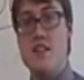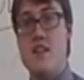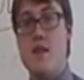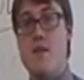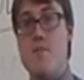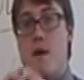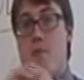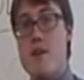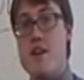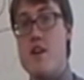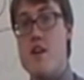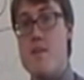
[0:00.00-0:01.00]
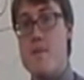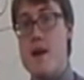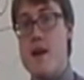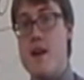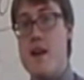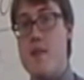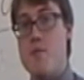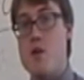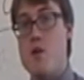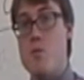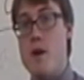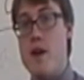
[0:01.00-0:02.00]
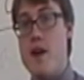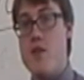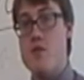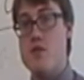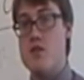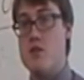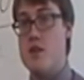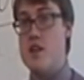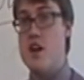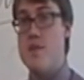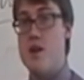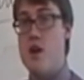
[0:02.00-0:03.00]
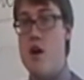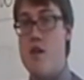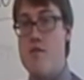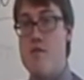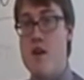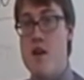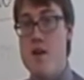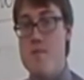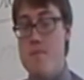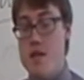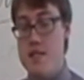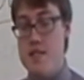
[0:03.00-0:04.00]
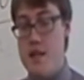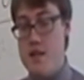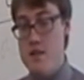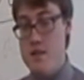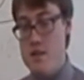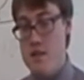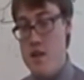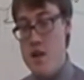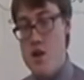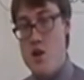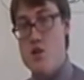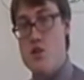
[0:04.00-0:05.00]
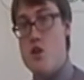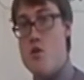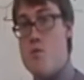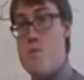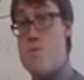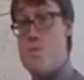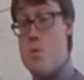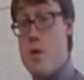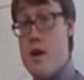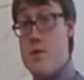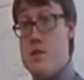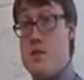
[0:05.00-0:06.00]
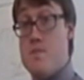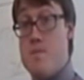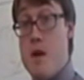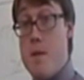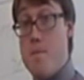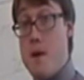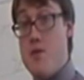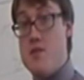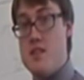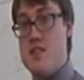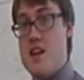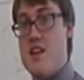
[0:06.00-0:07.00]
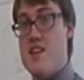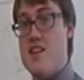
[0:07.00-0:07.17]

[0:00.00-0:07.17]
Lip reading: The memory card on my camera went out, so it cut me off mid-sentence. So what I was about to say